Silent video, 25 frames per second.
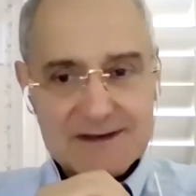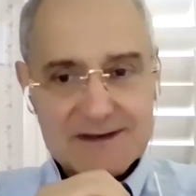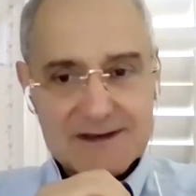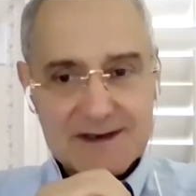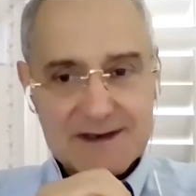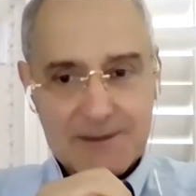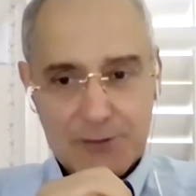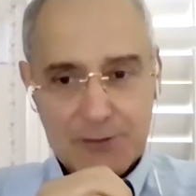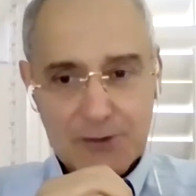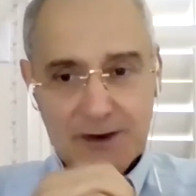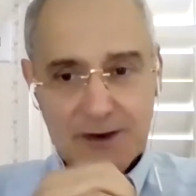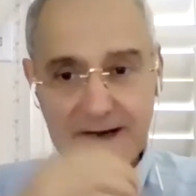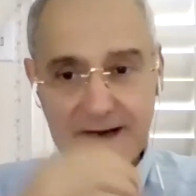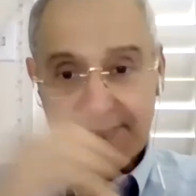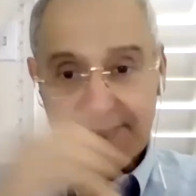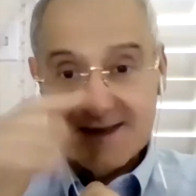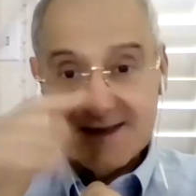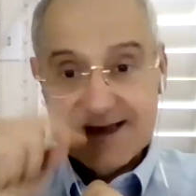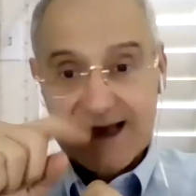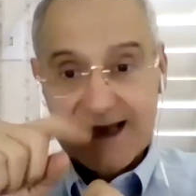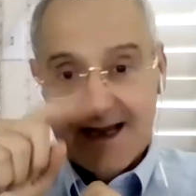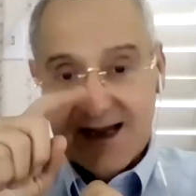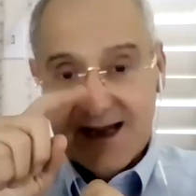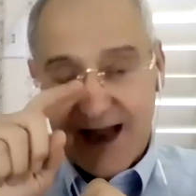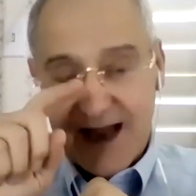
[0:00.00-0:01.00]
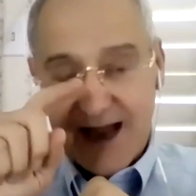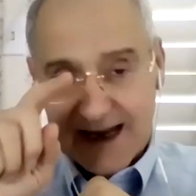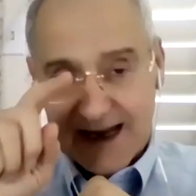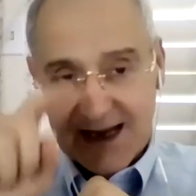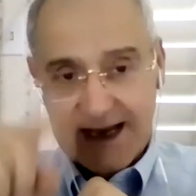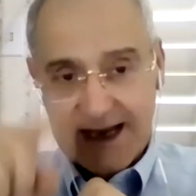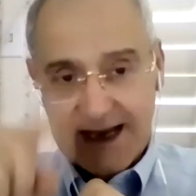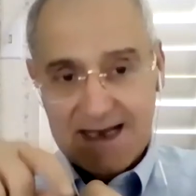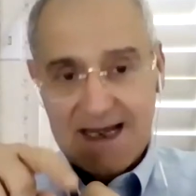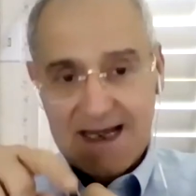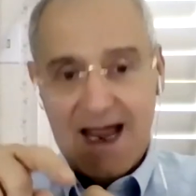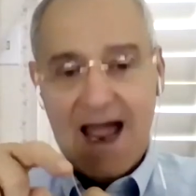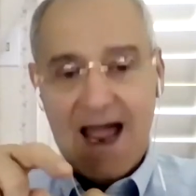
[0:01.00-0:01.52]
The book is
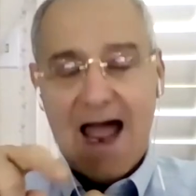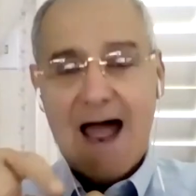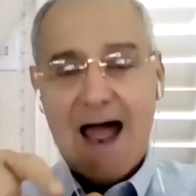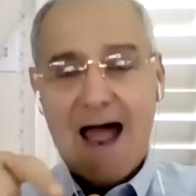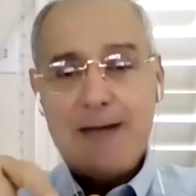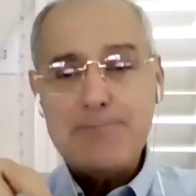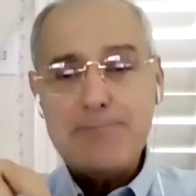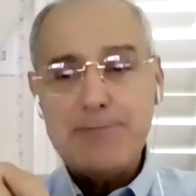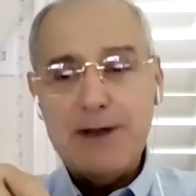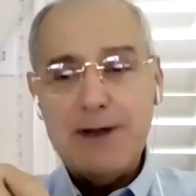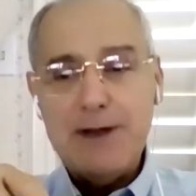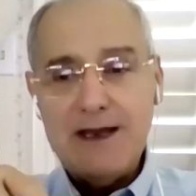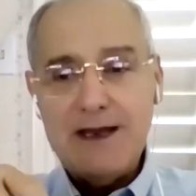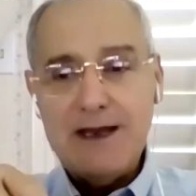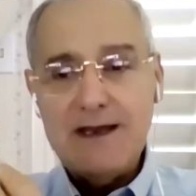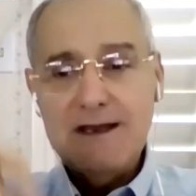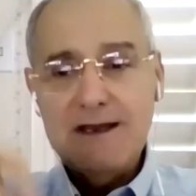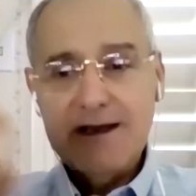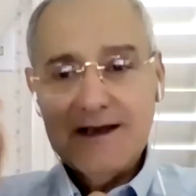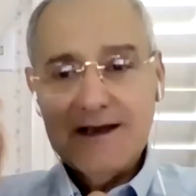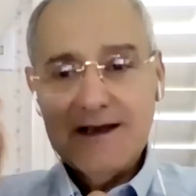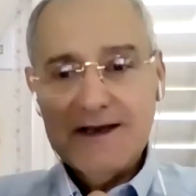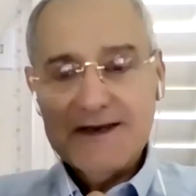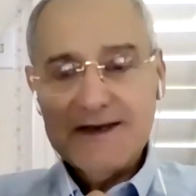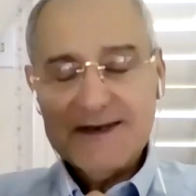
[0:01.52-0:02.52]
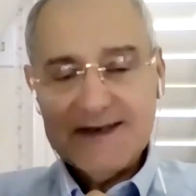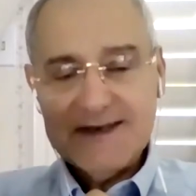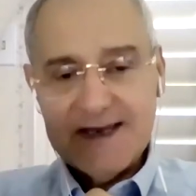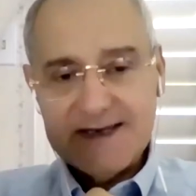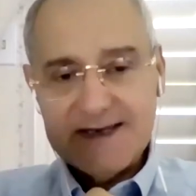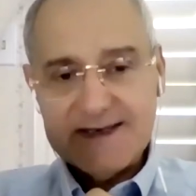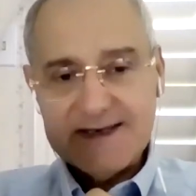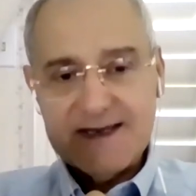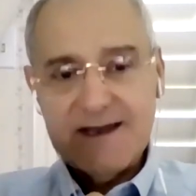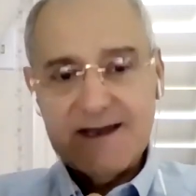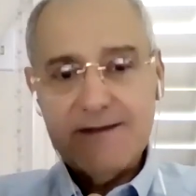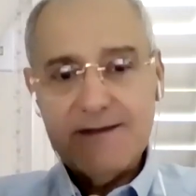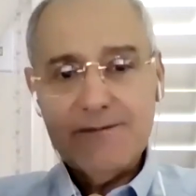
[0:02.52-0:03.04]
again Apley
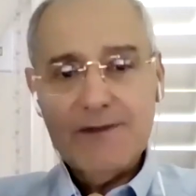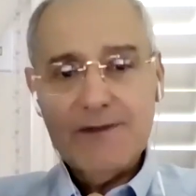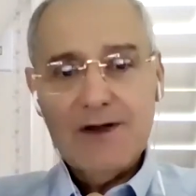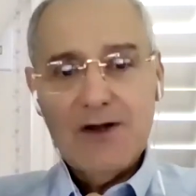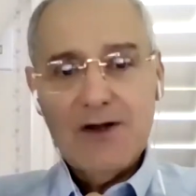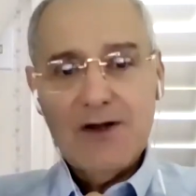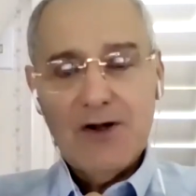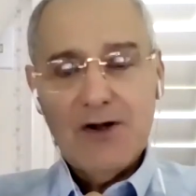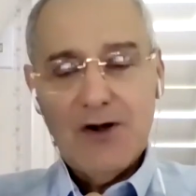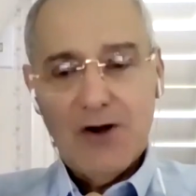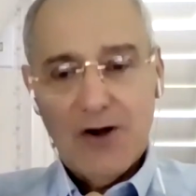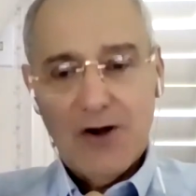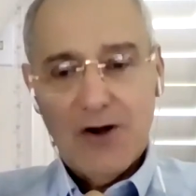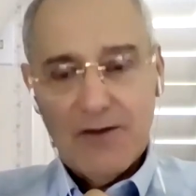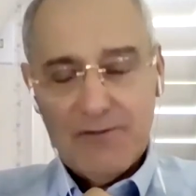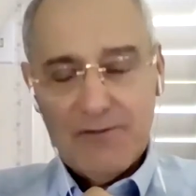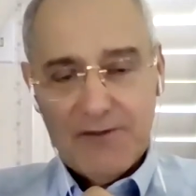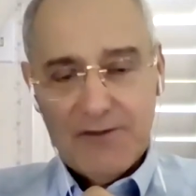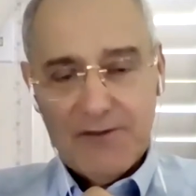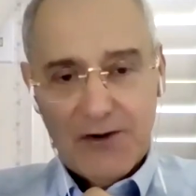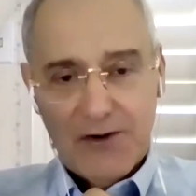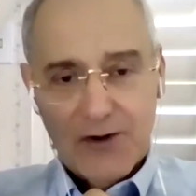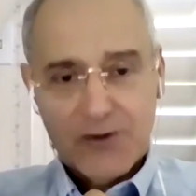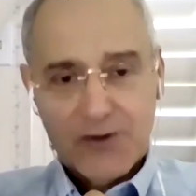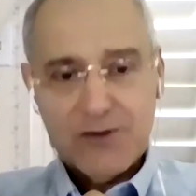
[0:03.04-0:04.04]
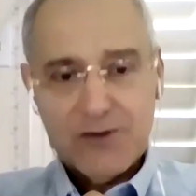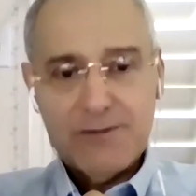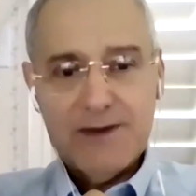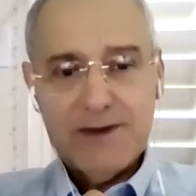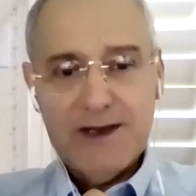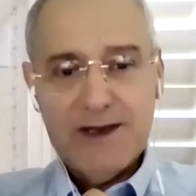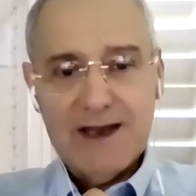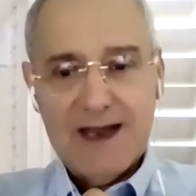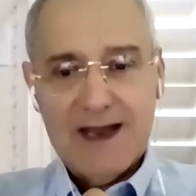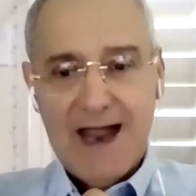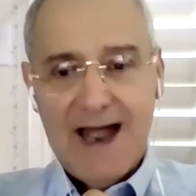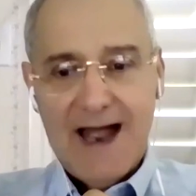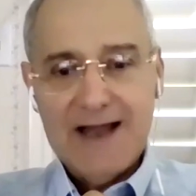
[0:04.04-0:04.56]
System of
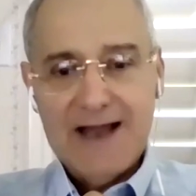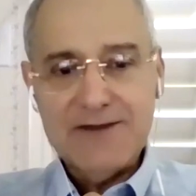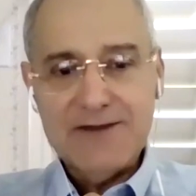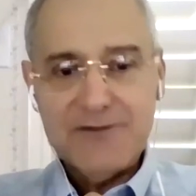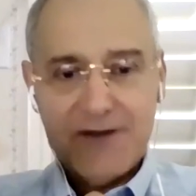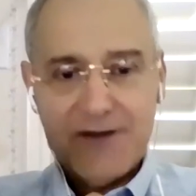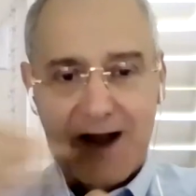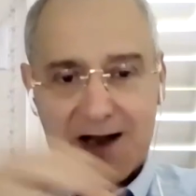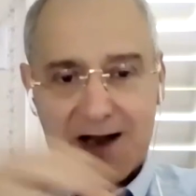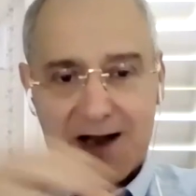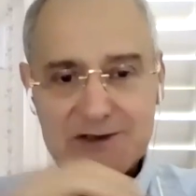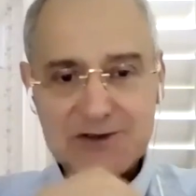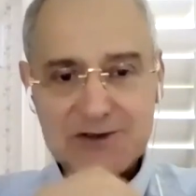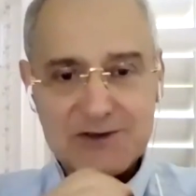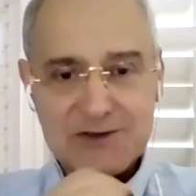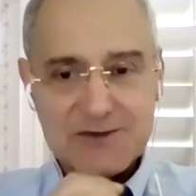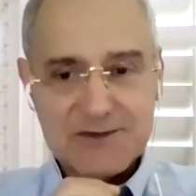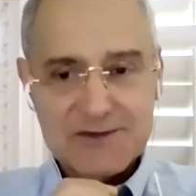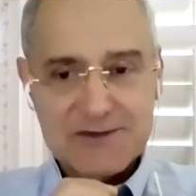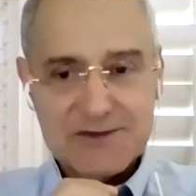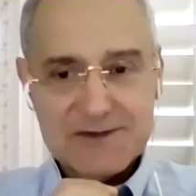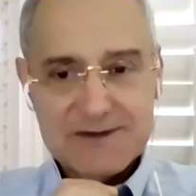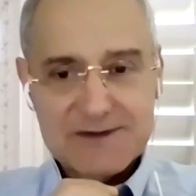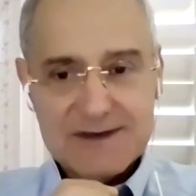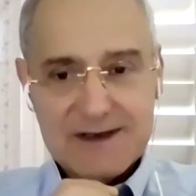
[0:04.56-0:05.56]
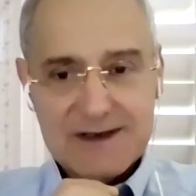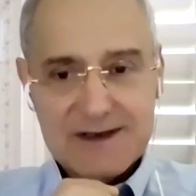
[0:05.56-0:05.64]
Orthopedic and Fractures,